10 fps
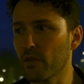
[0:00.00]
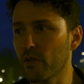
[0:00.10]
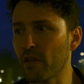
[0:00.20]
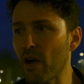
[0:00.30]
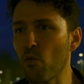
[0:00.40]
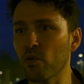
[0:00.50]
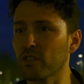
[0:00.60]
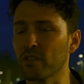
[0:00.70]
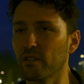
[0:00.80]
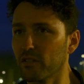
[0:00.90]
That
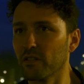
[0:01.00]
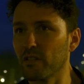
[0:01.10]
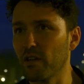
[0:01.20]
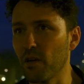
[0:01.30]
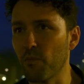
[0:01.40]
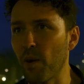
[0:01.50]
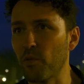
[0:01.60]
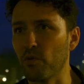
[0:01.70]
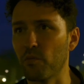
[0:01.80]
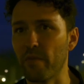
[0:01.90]
wasn't a
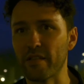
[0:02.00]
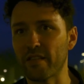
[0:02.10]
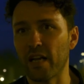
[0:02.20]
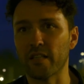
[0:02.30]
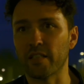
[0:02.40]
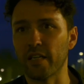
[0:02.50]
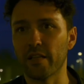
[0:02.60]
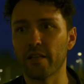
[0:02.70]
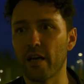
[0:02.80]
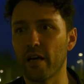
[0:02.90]
bubble mentality in
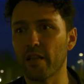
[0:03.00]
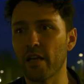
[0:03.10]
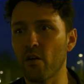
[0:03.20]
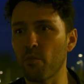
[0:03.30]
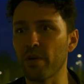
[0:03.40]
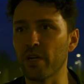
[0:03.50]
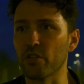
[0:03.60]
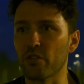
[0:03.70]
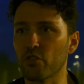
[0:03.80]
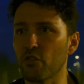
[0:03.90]
there. They're not being
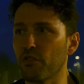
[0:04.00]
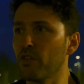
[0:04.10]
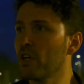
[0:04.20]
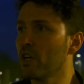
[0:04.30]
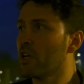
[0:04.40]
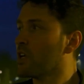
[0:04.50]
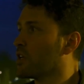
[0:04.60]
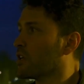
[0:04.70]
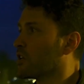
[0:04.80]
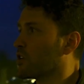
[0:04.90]
sort of
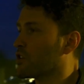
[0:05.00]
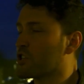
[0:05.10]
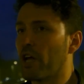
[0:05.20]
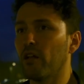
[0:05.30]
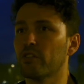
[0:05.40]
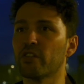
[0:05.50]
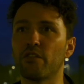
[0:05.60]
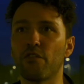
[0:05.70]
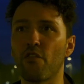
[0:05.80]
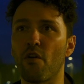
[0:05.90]
sheltered
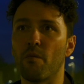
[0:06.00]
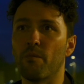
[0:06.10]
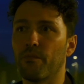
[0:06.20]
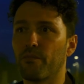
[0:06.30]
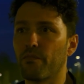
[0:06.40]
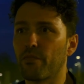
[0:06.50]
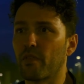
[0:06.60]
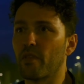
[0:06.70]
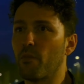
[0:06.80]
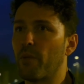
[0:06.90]
from
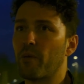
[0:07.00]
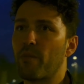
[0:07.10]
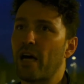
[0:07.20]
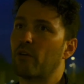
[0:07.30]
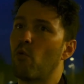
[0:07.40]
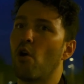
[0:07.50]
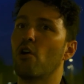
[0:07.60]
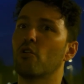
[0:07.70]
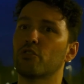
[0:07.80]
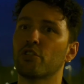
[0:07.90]
the big bad
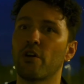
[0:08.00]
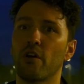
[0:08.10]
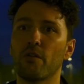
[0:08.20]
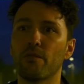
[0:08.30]
world, you know?